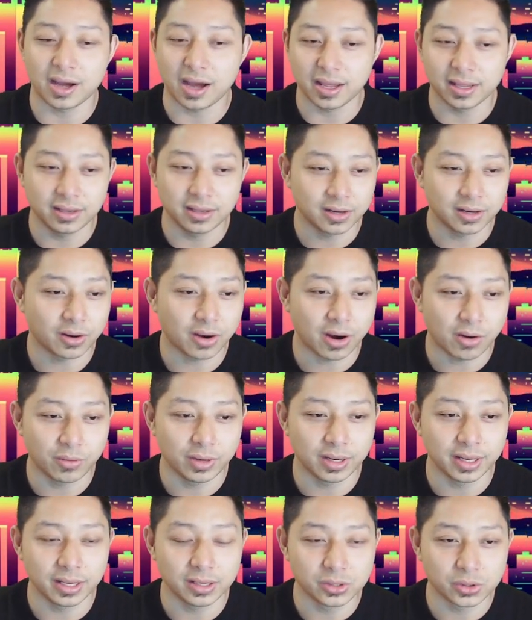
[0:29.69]
I, you know, I
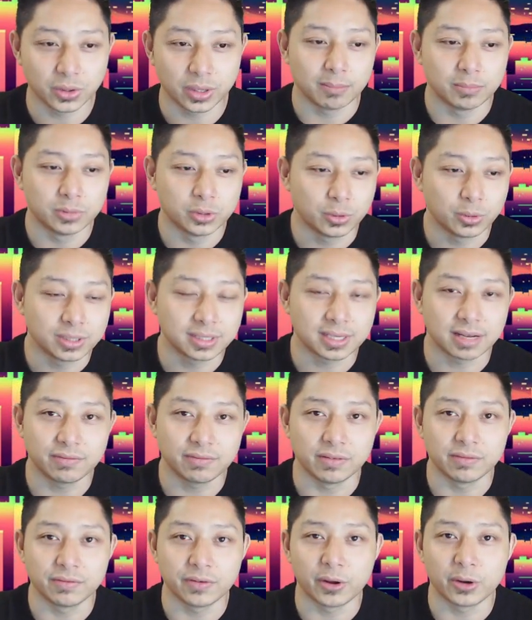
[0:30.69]
really enjoy enjoy doing stuff
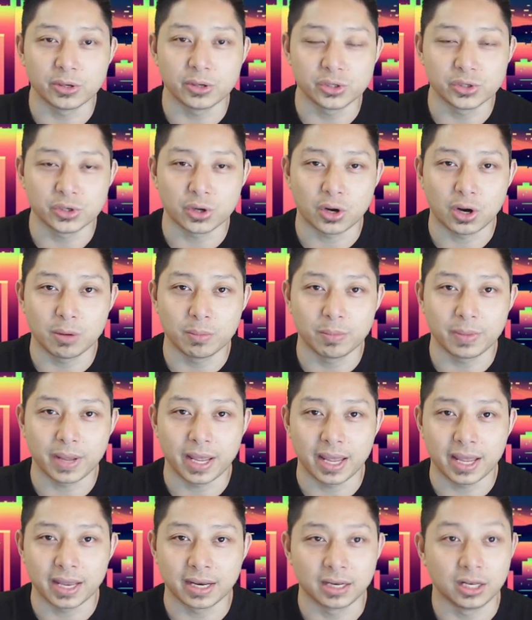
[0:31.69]
from Photoshop
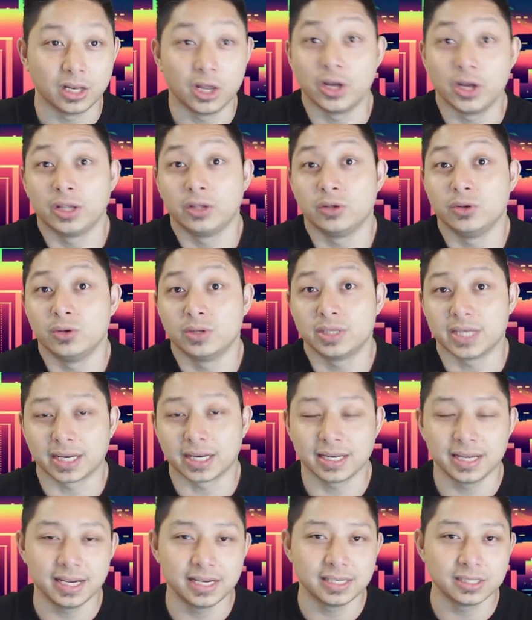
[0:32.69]
and learning new
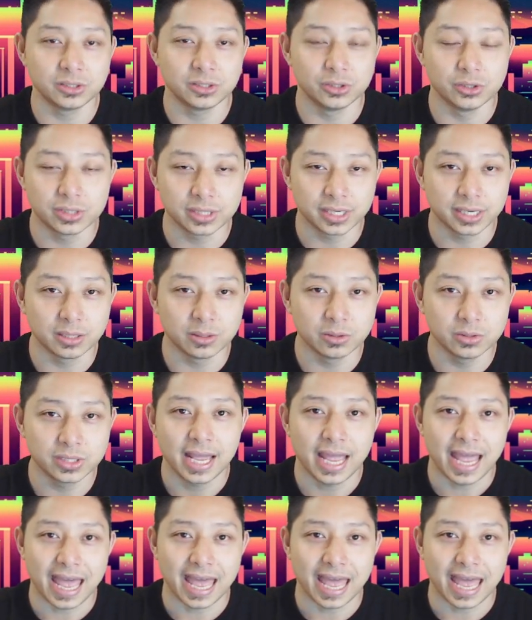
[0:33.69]
techniques, new skills,